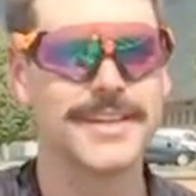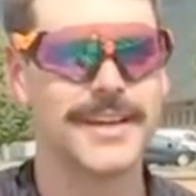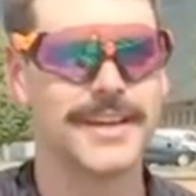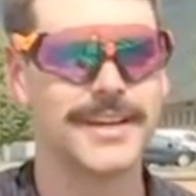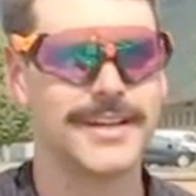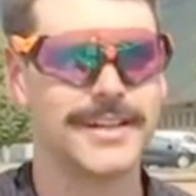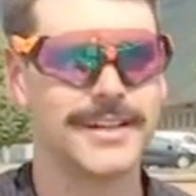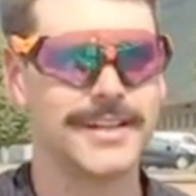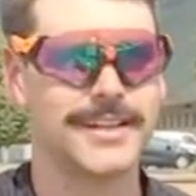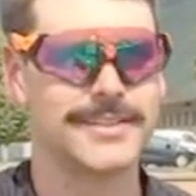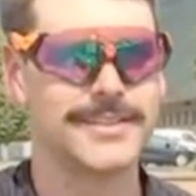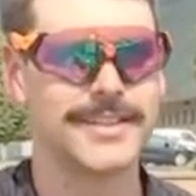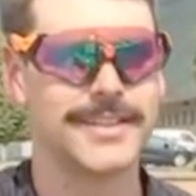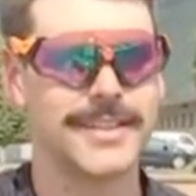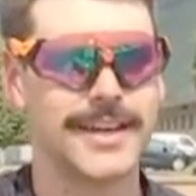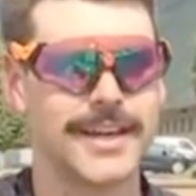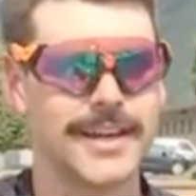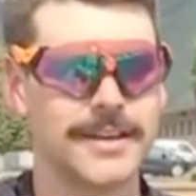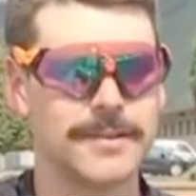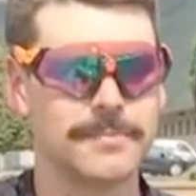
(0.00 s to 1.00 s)
And
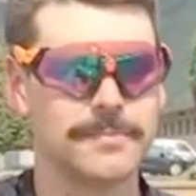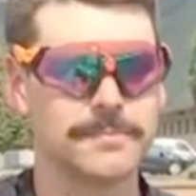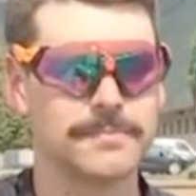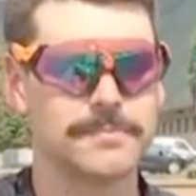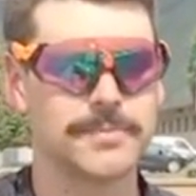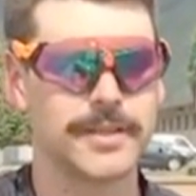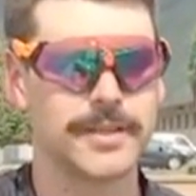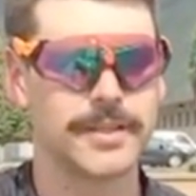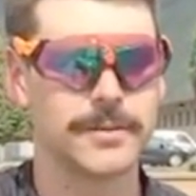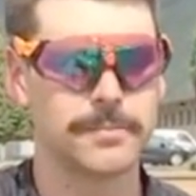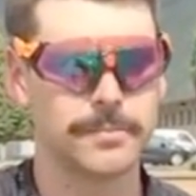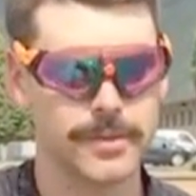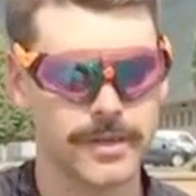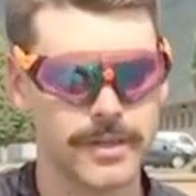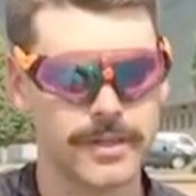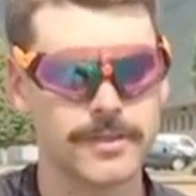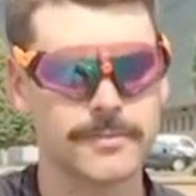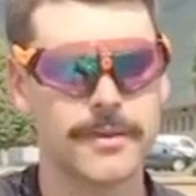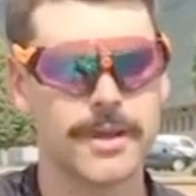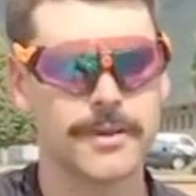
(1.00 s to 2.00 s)
then I played a
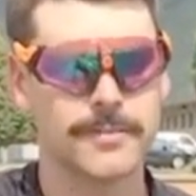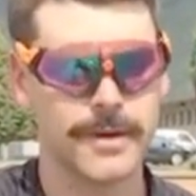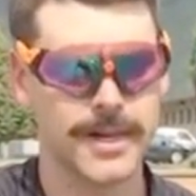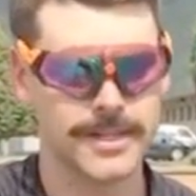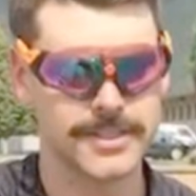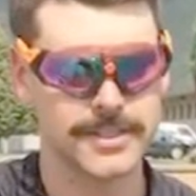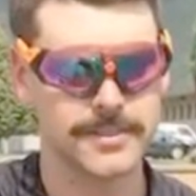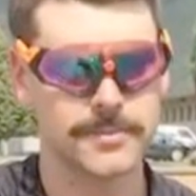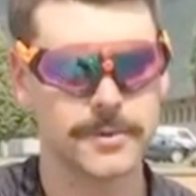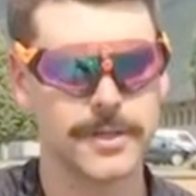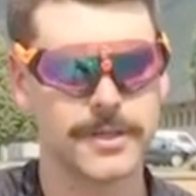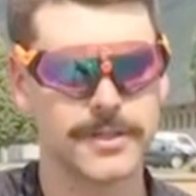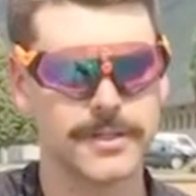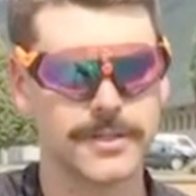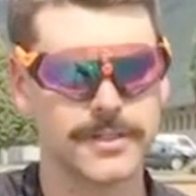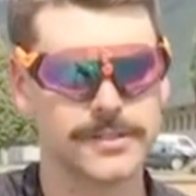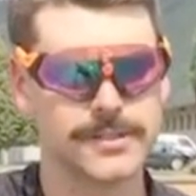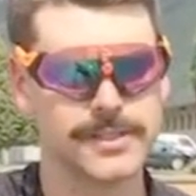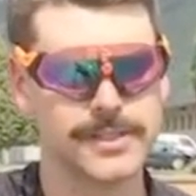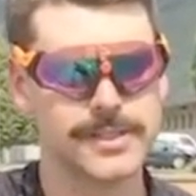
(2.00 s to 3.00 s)
pretty good amount of
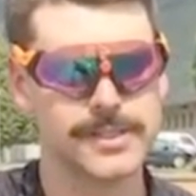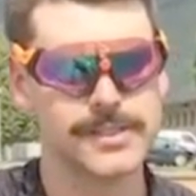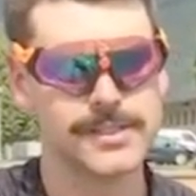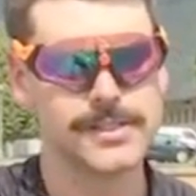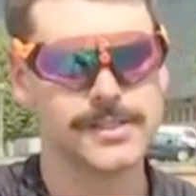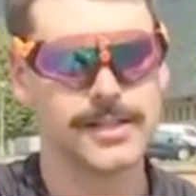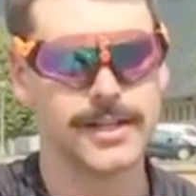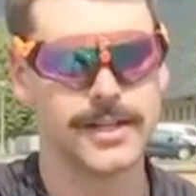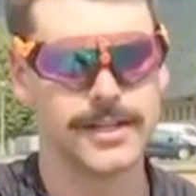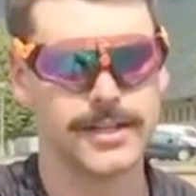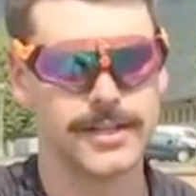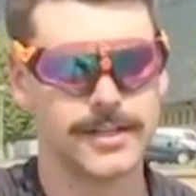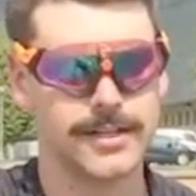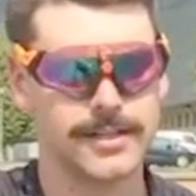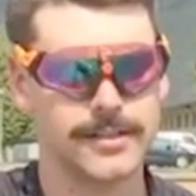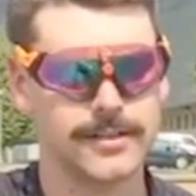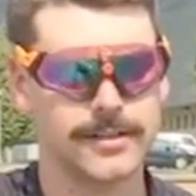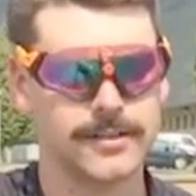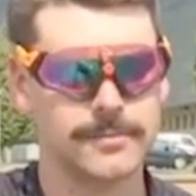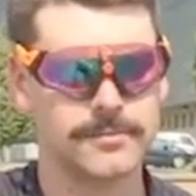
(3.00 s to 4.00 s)
basketball,
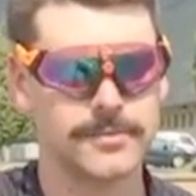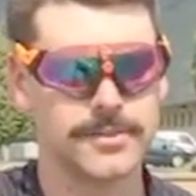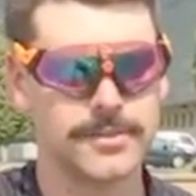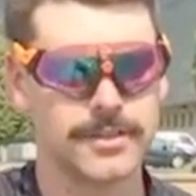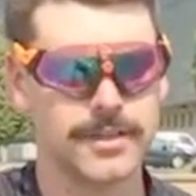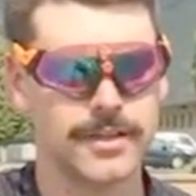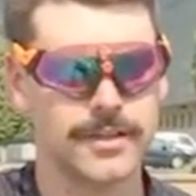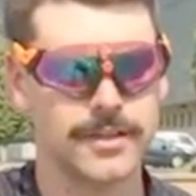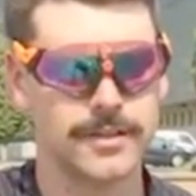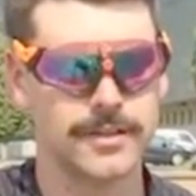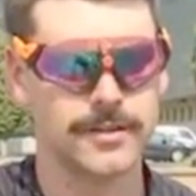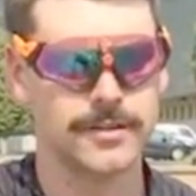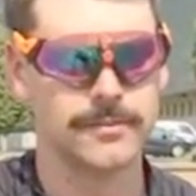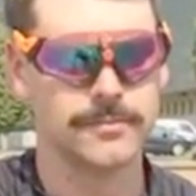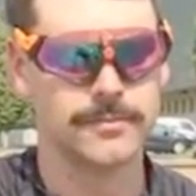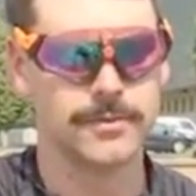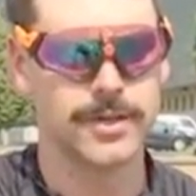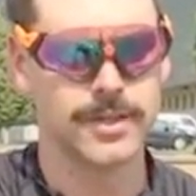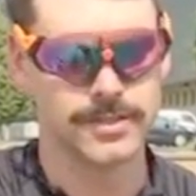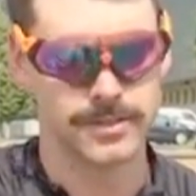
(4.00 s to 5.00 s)

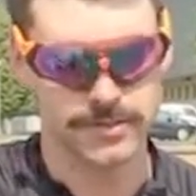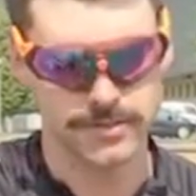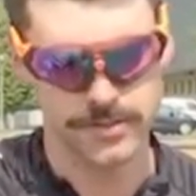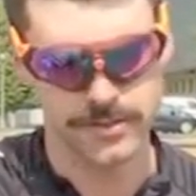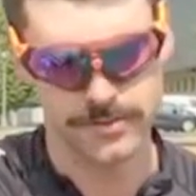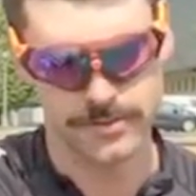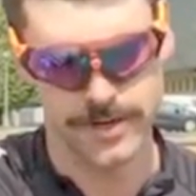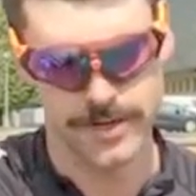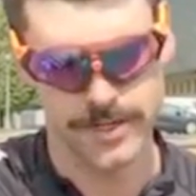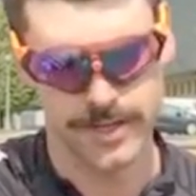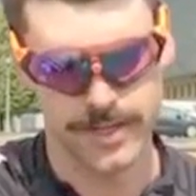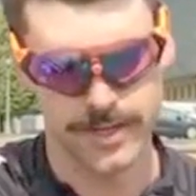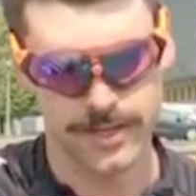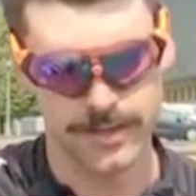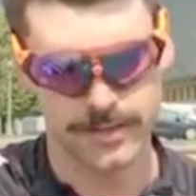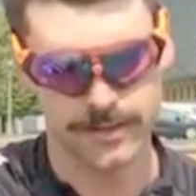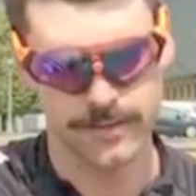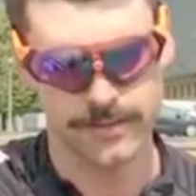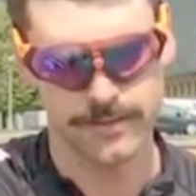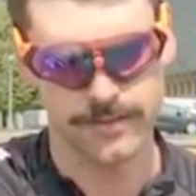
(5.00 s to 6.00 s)
some cross-country
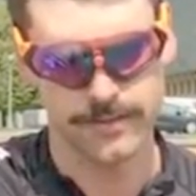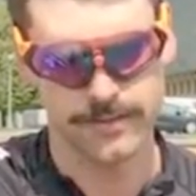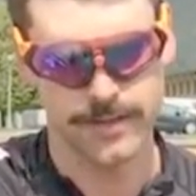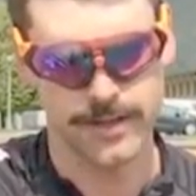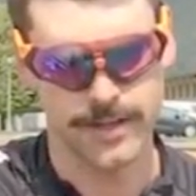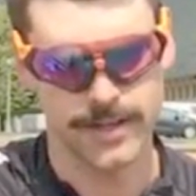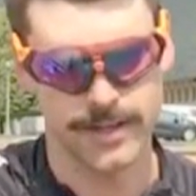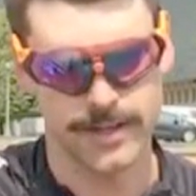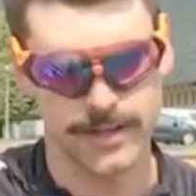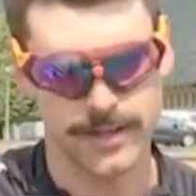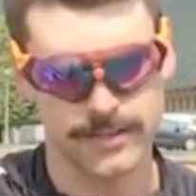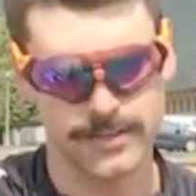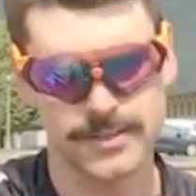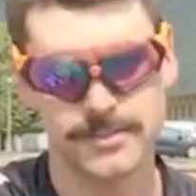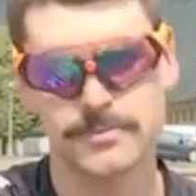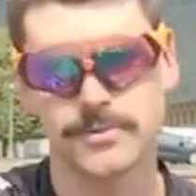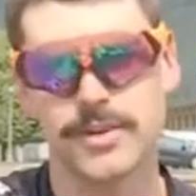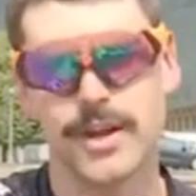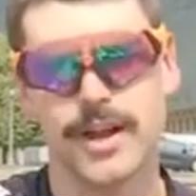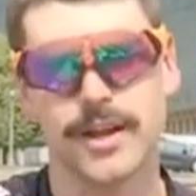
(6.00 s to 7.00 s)
running, and
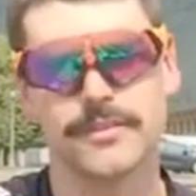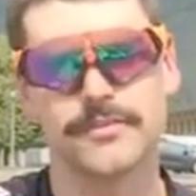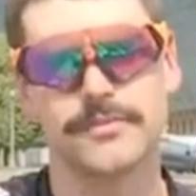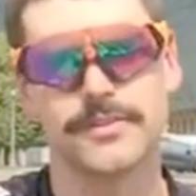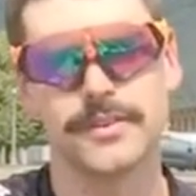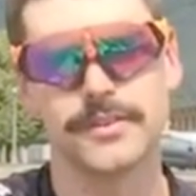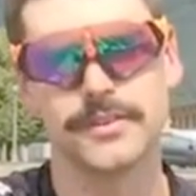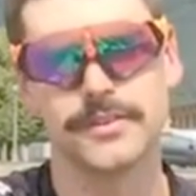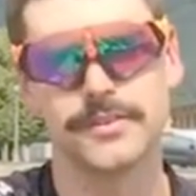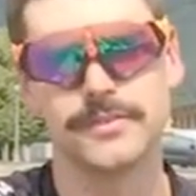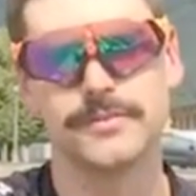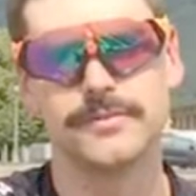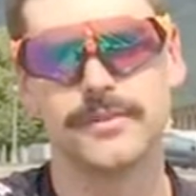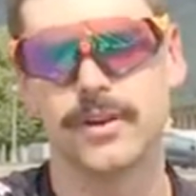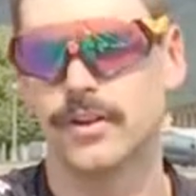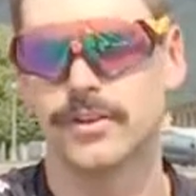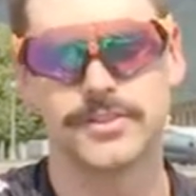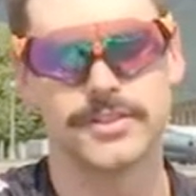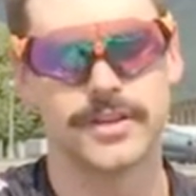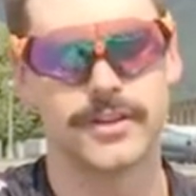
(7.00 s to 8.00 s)
some track and field.
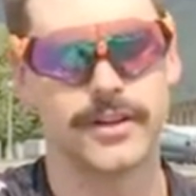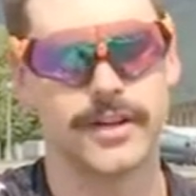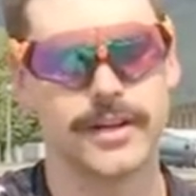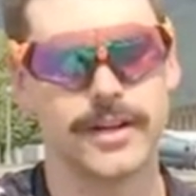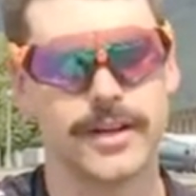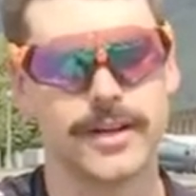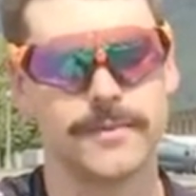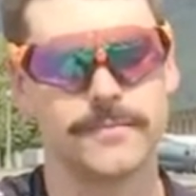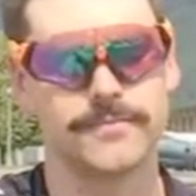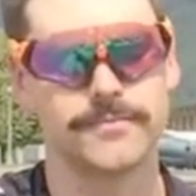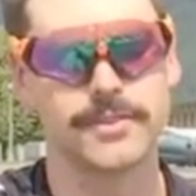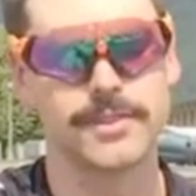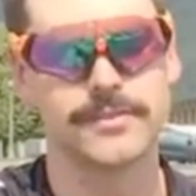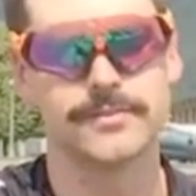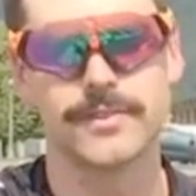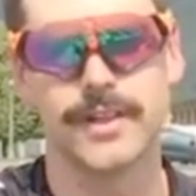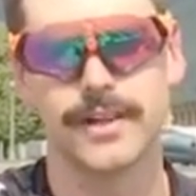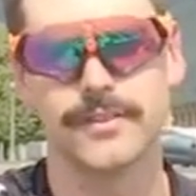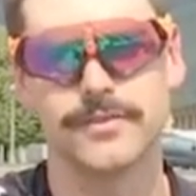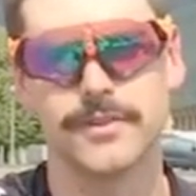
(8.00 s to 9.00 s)

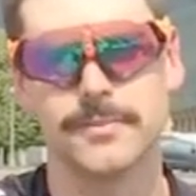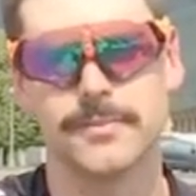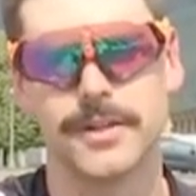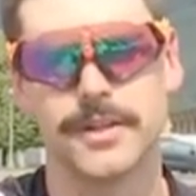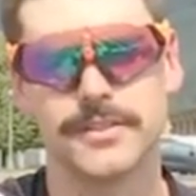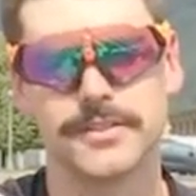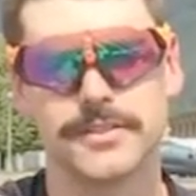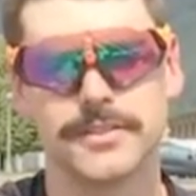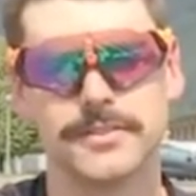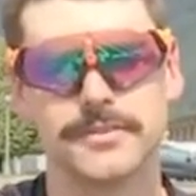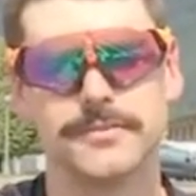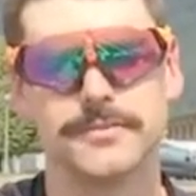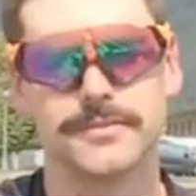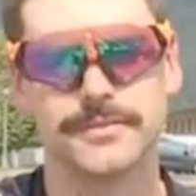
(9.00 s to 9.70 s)
Flag football too.